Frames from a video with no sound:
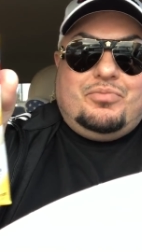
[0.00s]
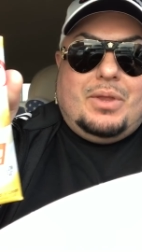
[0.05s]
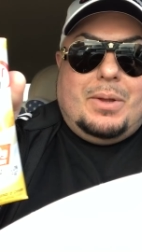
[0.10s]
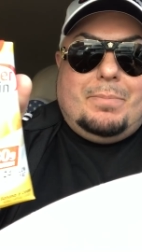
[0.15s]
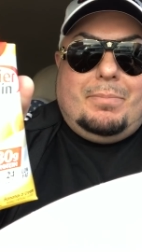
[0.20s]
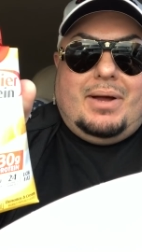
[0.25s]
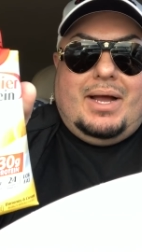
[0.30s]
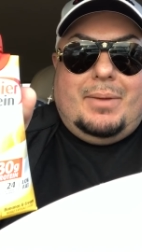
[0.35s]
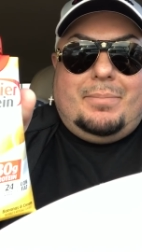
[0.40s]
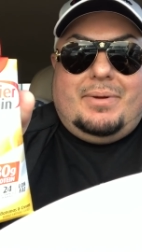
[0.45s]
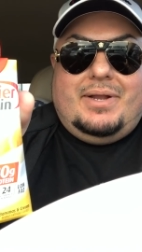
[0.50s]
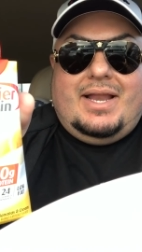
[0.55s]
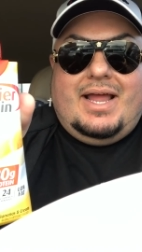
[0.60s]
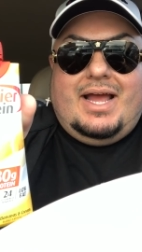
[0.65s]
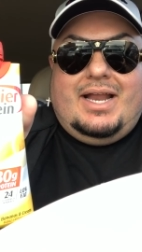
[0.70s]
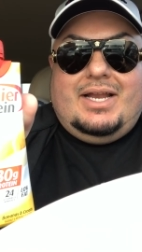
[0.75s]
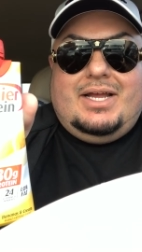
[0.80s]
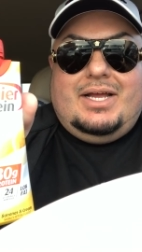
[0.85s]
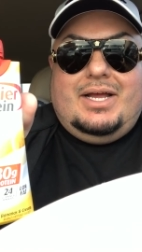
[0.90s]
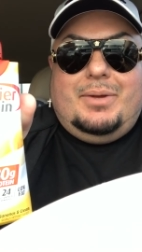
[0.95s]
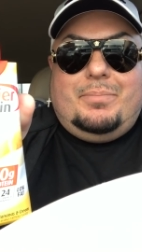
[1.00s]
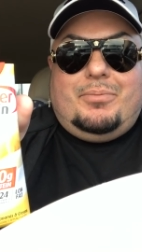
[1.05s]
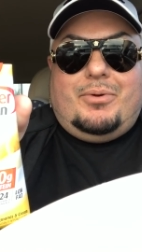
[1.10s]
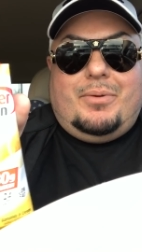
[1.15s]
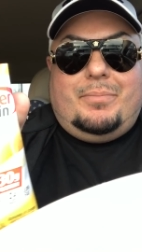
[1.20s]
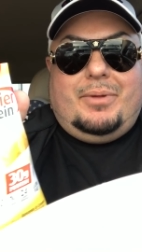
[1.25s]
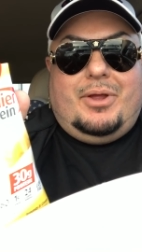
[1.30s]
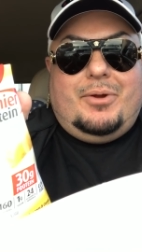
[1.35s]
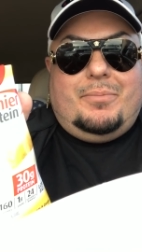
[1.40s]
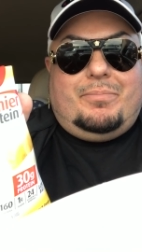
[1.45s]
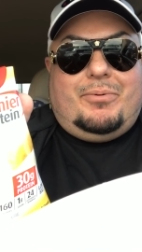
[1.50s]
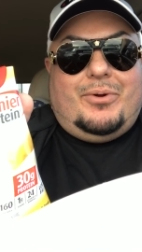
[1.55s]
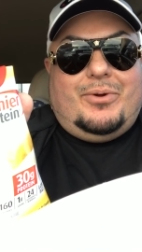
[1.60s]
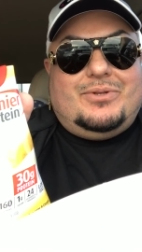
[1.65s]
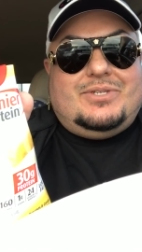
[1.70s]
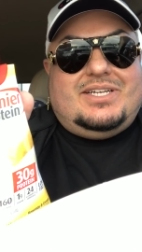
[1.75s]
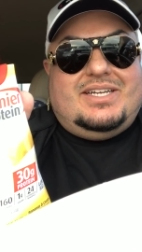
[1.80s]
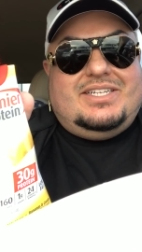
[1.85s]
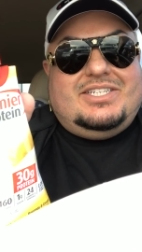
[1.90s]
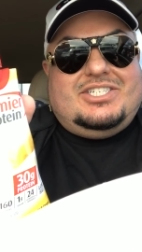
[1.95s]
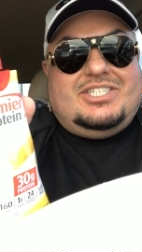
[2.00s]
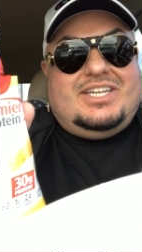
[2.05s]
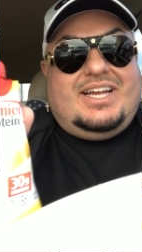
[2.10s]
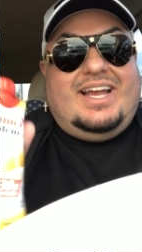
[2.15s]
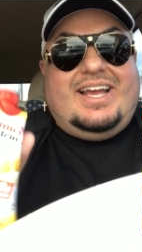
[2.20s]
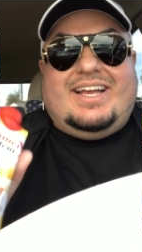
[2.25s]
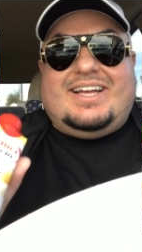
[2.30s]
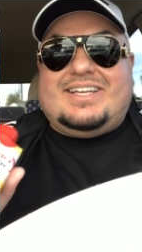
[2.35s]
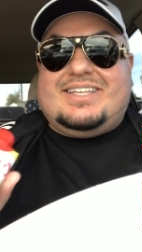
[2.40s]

my banana premier protein shake